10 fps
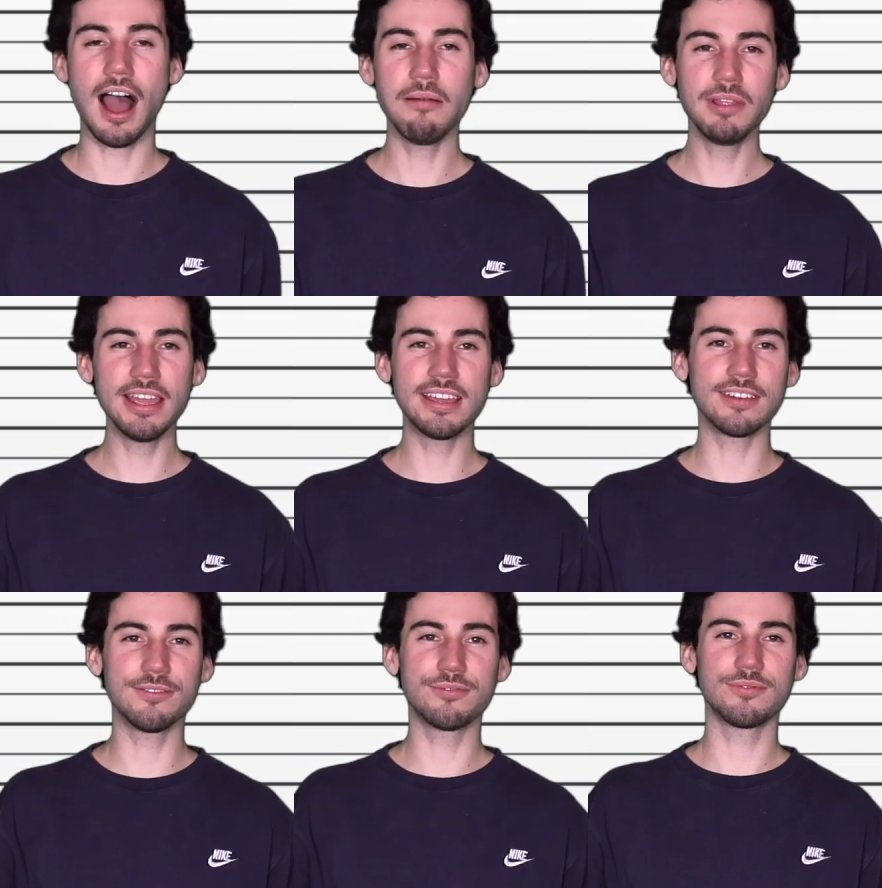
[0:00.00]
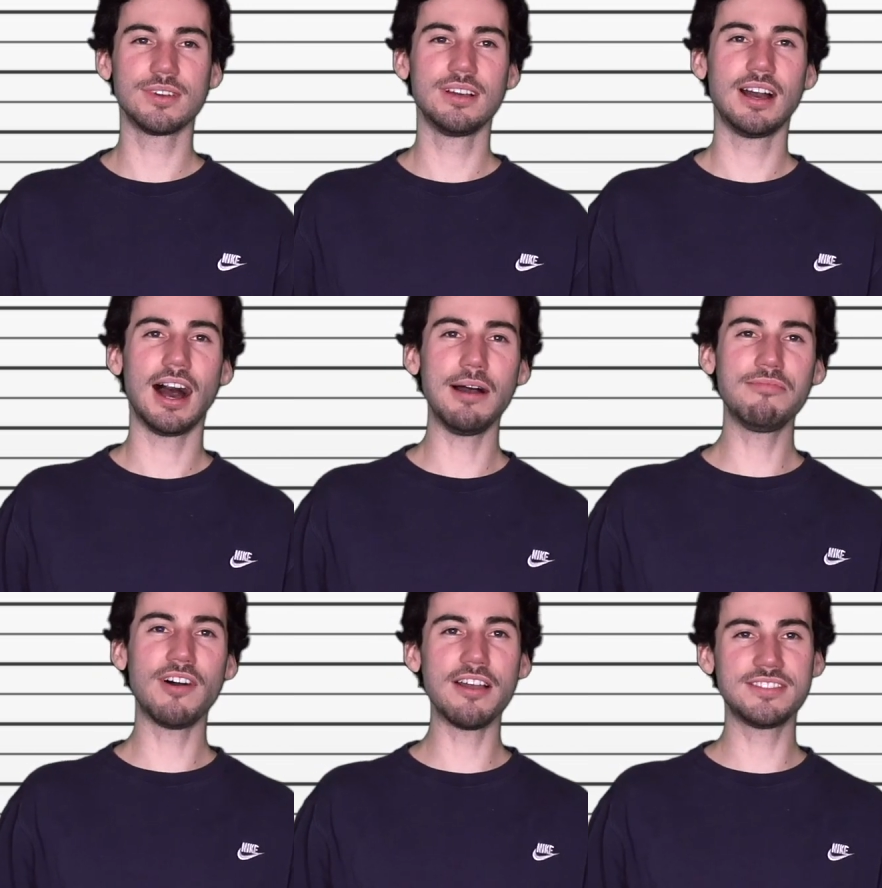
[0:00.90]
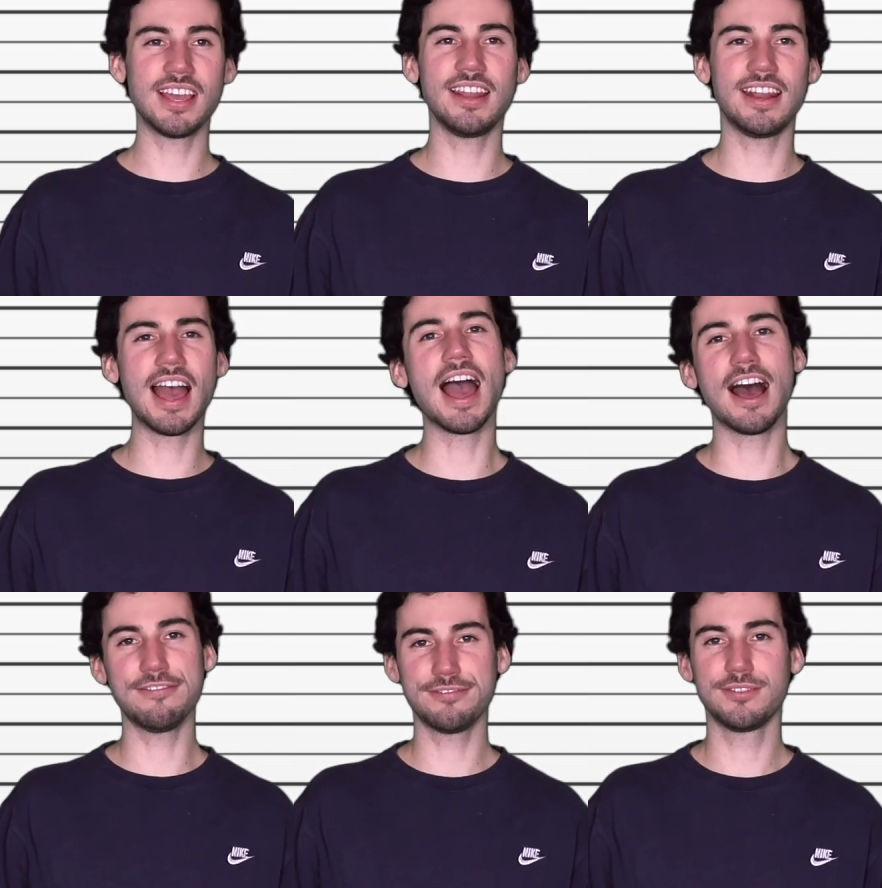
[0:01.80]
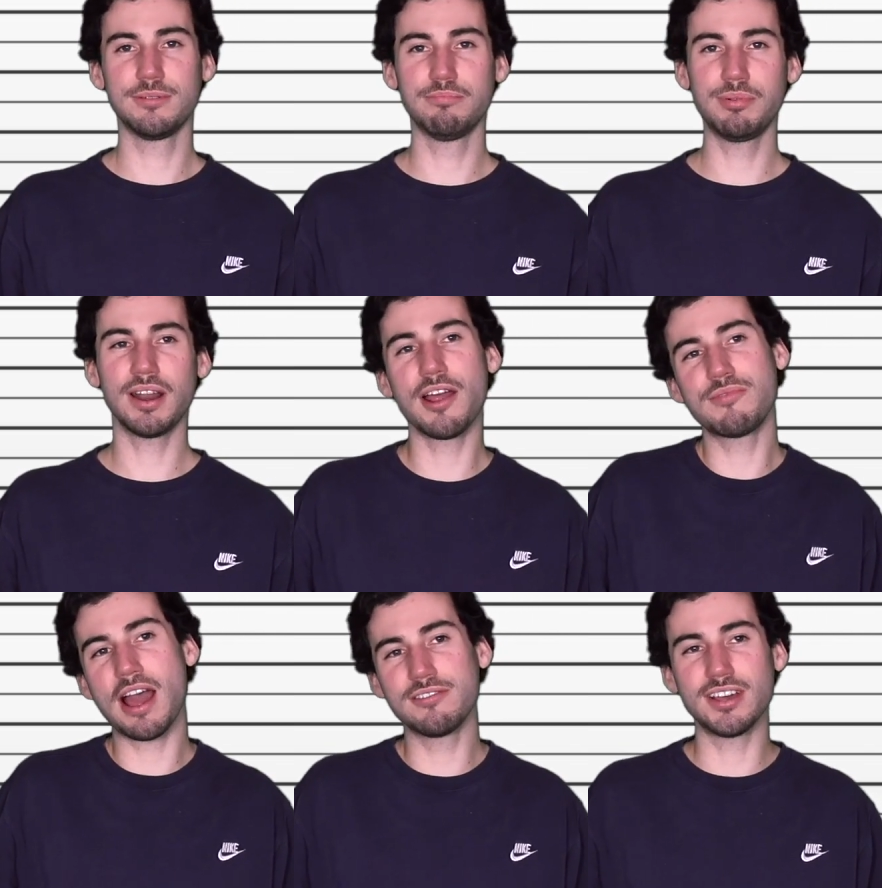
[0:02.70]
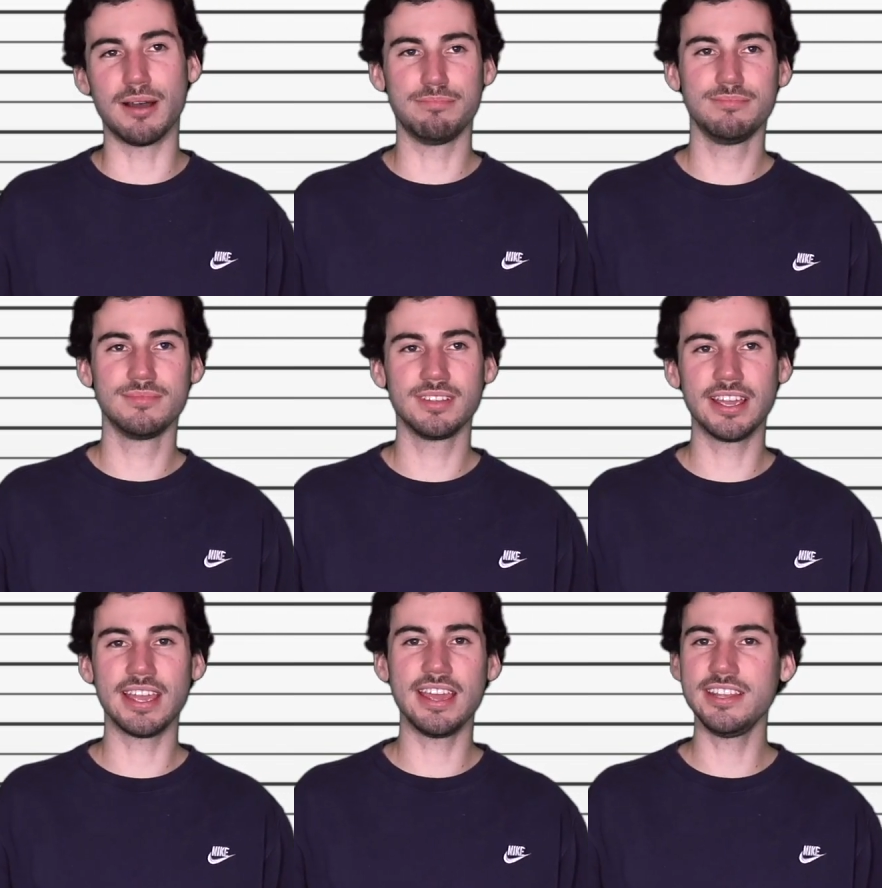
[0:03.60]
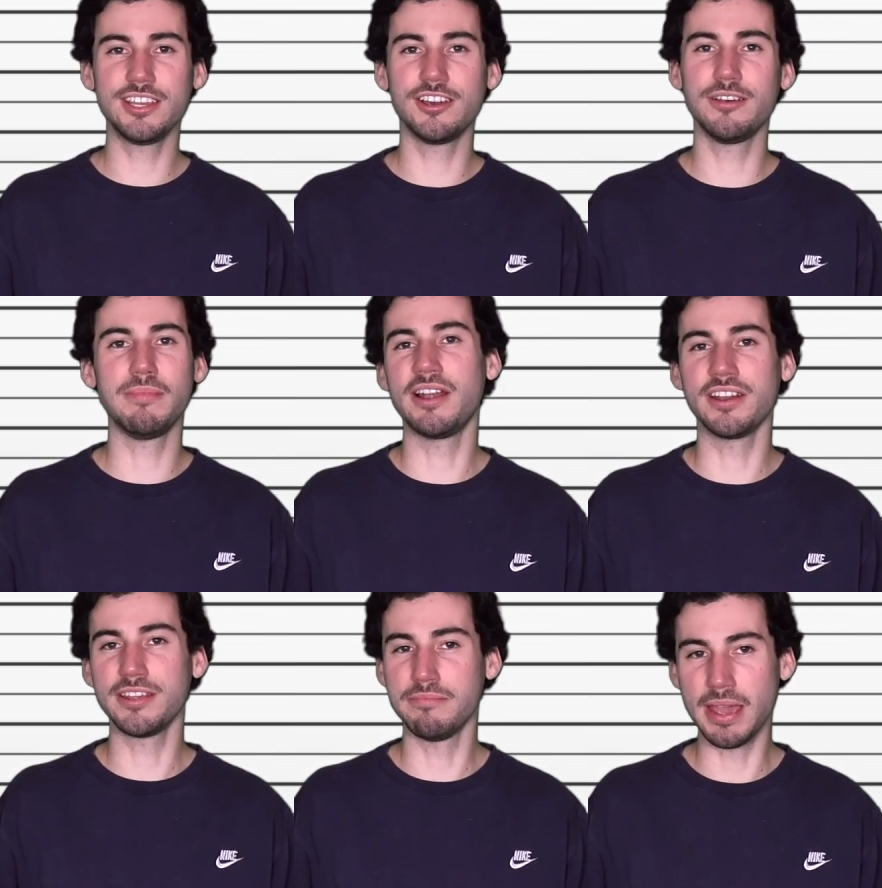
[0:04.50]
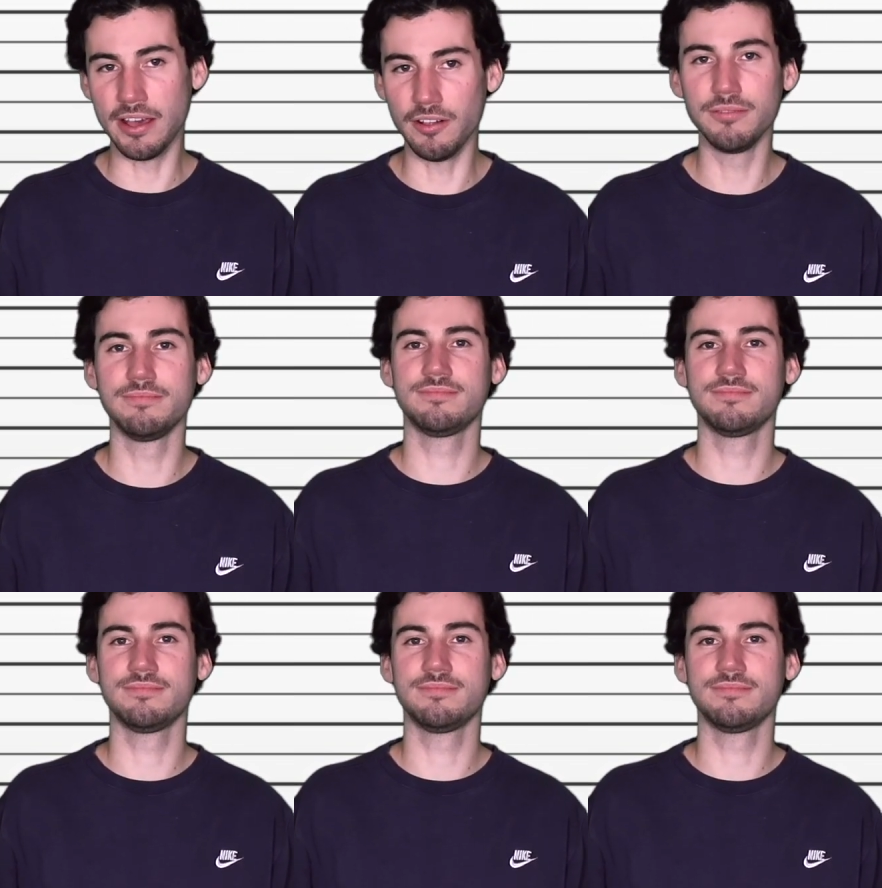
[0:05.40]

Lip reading: I'm 5'10 and a half, but I round up like any good American male.